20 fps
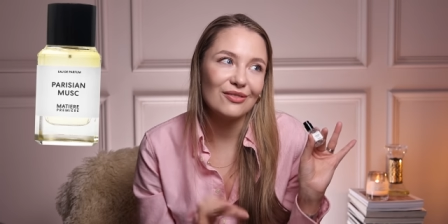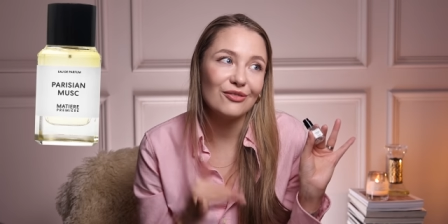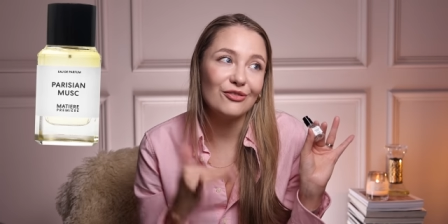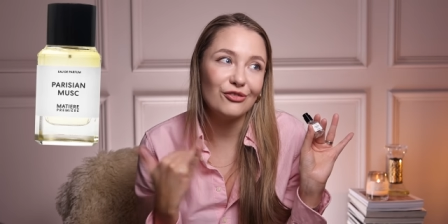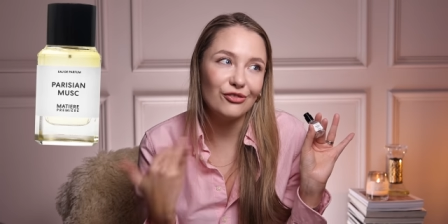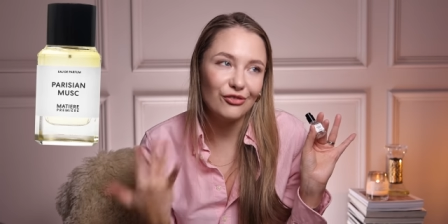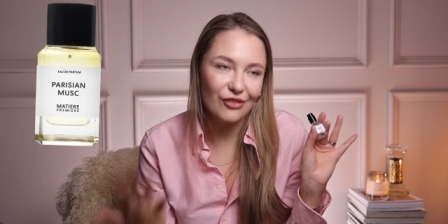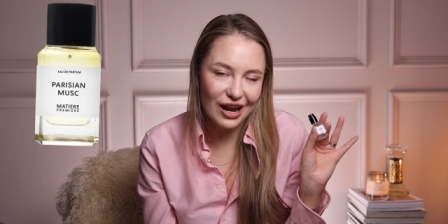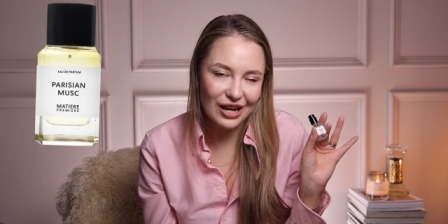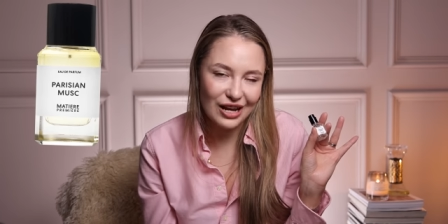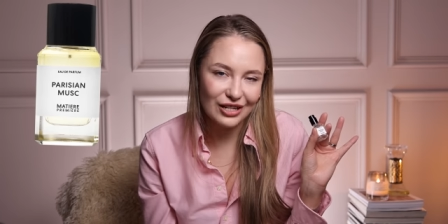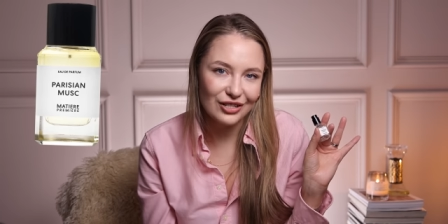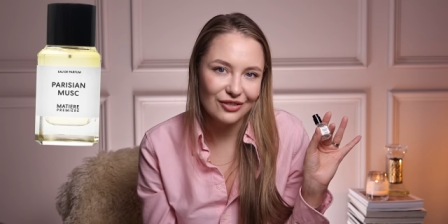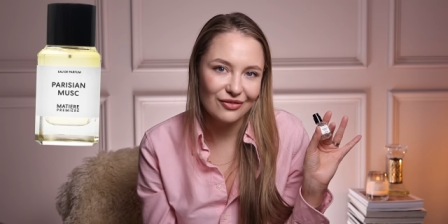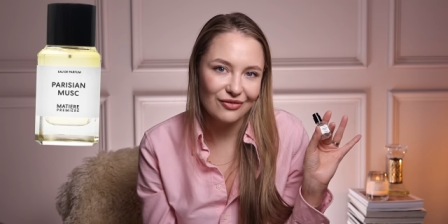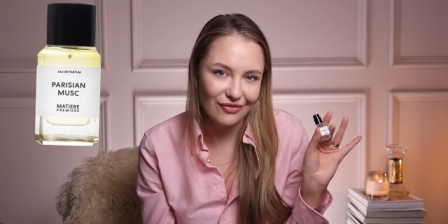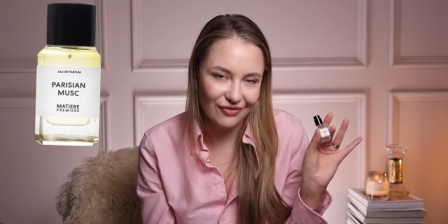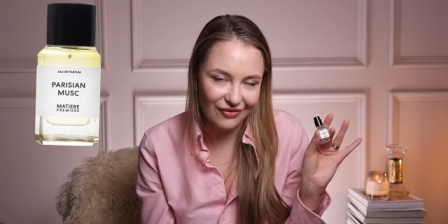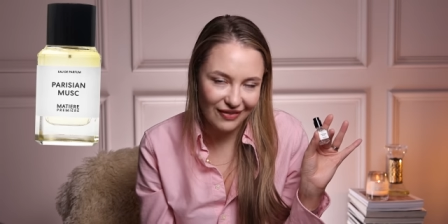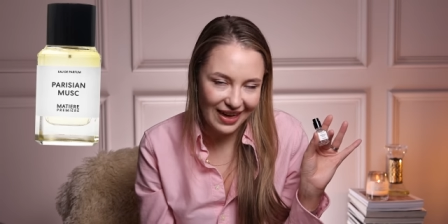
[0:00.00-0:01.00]

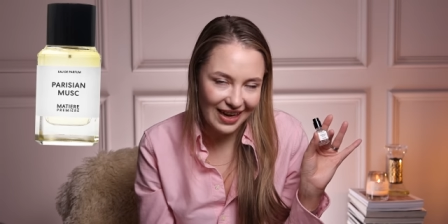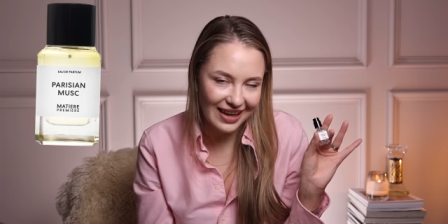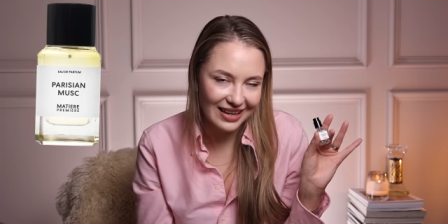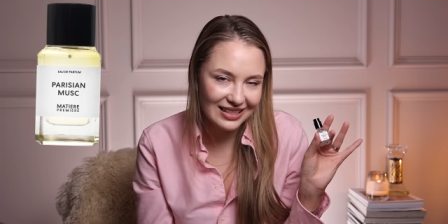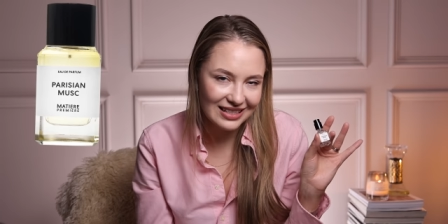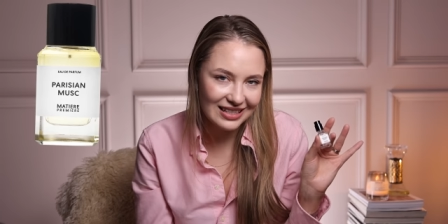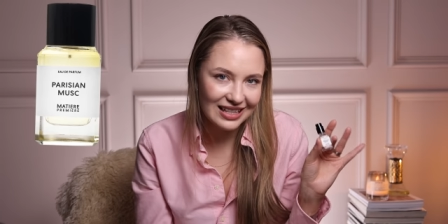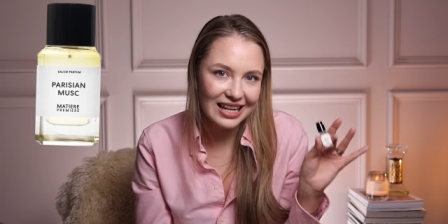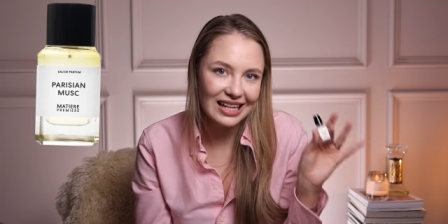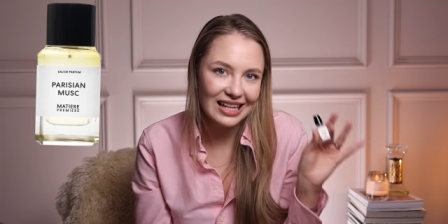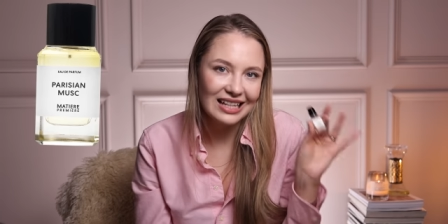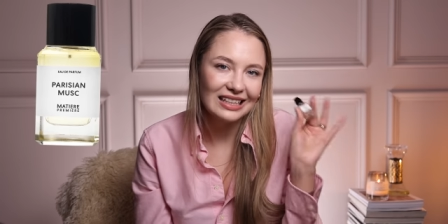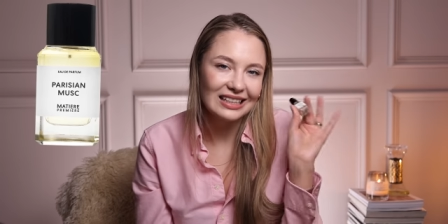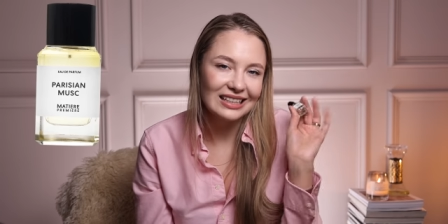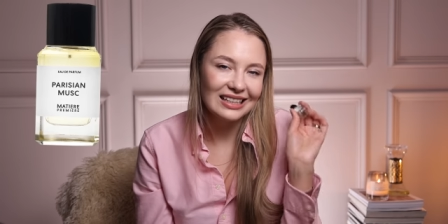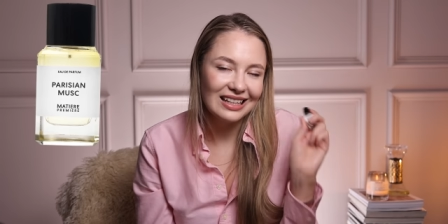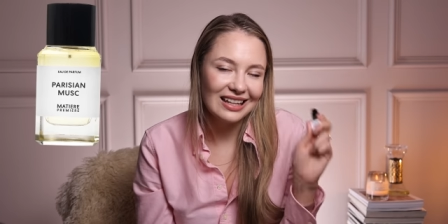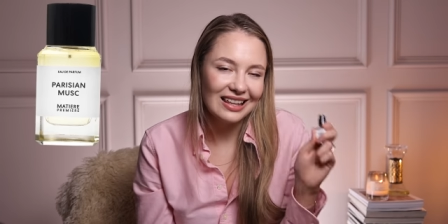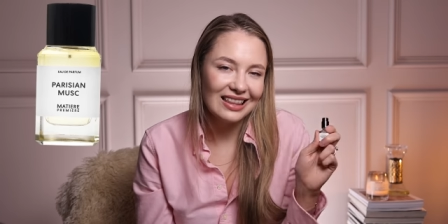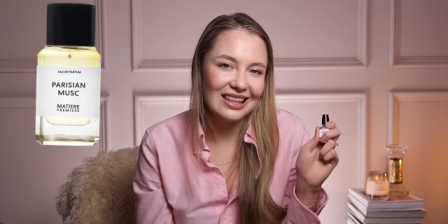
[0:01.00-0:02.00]
fresh figs,
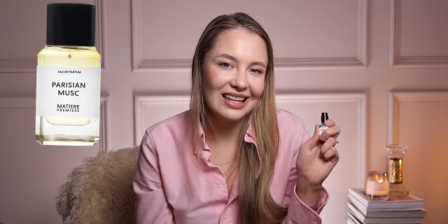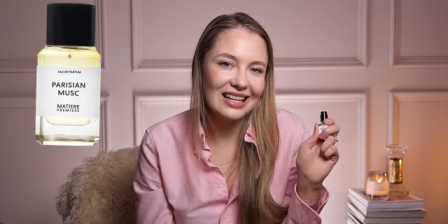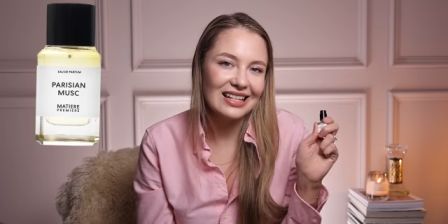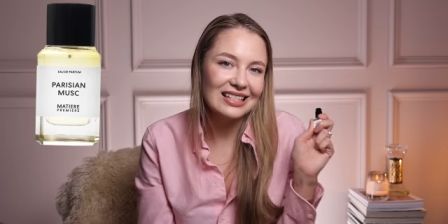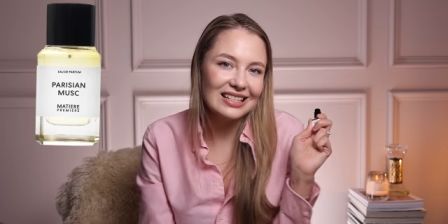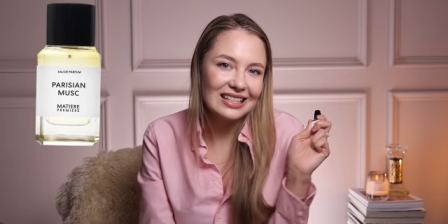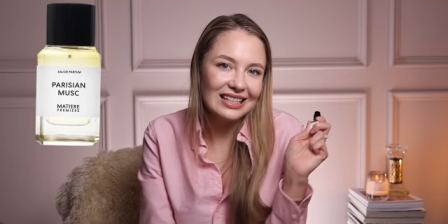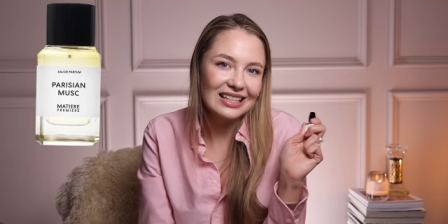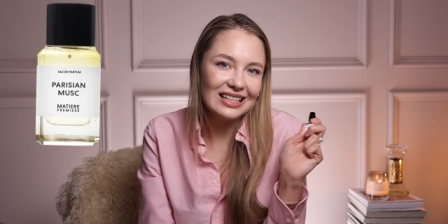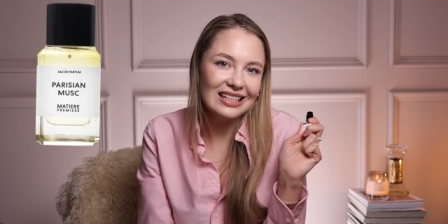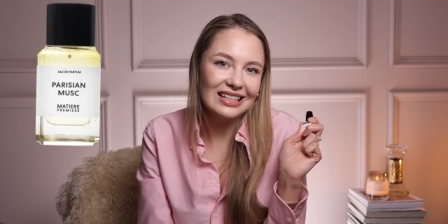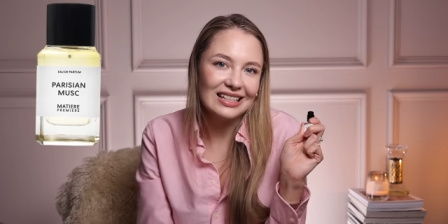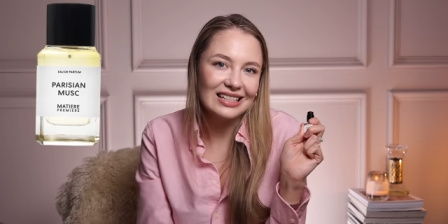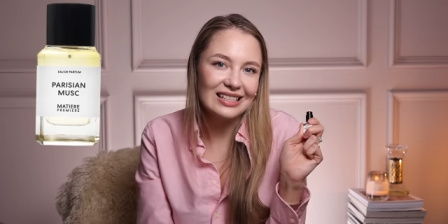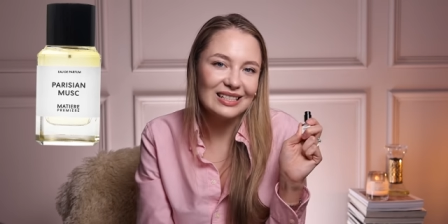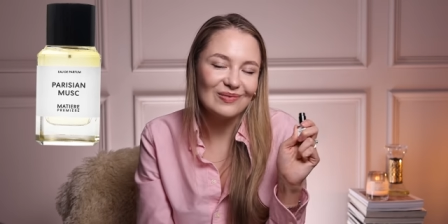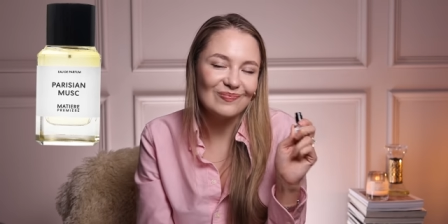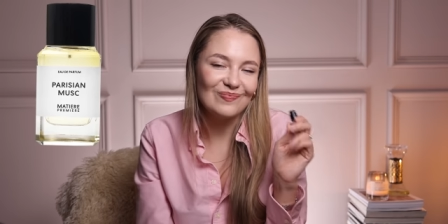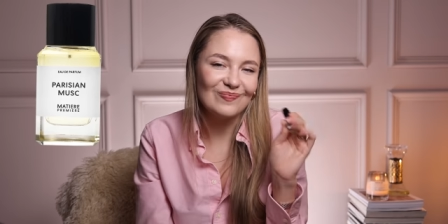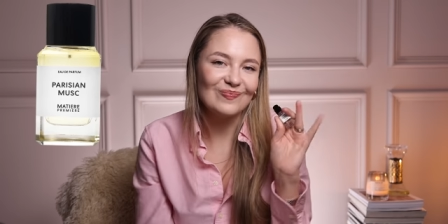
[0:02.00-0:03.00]
this
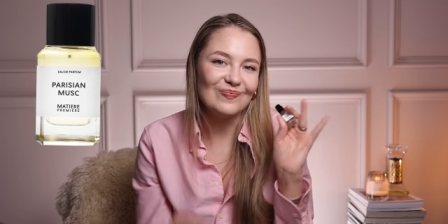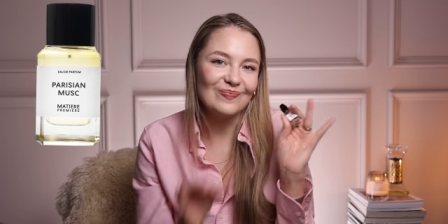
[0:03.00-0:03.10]
is